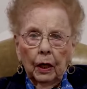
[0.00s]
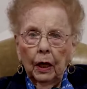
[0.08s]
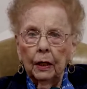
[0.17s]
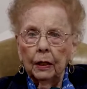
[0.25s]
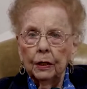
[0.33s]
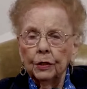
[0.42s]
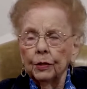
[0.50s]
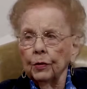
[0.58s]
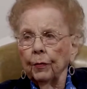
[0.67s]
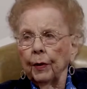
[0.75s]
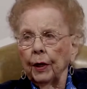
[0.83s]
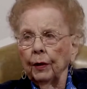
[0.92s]
I guess in the
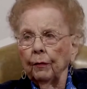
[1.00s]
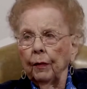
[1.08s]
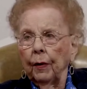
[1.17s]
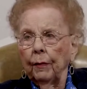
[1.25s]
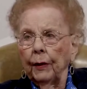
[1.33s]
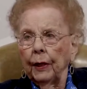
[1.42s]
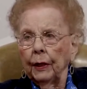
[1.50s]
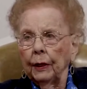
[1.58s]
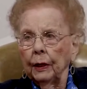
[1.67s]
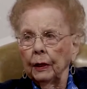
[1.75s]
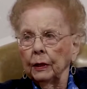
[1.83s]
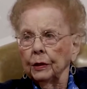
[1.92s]
back of my
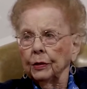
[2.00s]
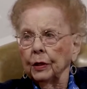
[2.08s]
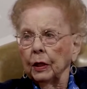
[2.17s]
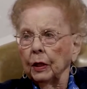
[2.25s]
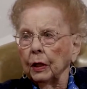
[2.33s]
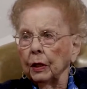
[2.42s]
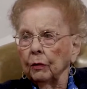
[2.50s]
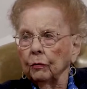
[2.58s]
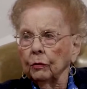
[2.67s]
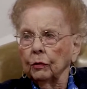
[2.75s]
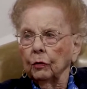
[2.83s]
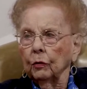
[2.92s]
mind, I decided I
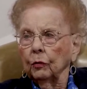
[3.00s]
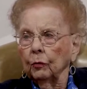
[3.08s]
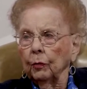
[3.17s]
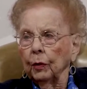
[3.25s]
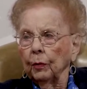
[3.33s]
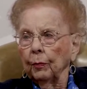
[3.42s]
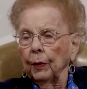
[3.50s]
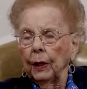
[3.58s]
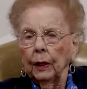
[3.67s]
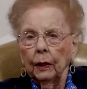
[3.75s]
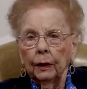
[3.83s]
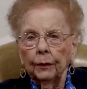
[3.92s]
was going to be a
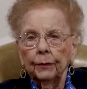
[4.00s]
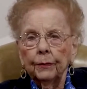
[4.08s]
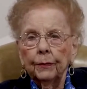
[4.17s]
pilot.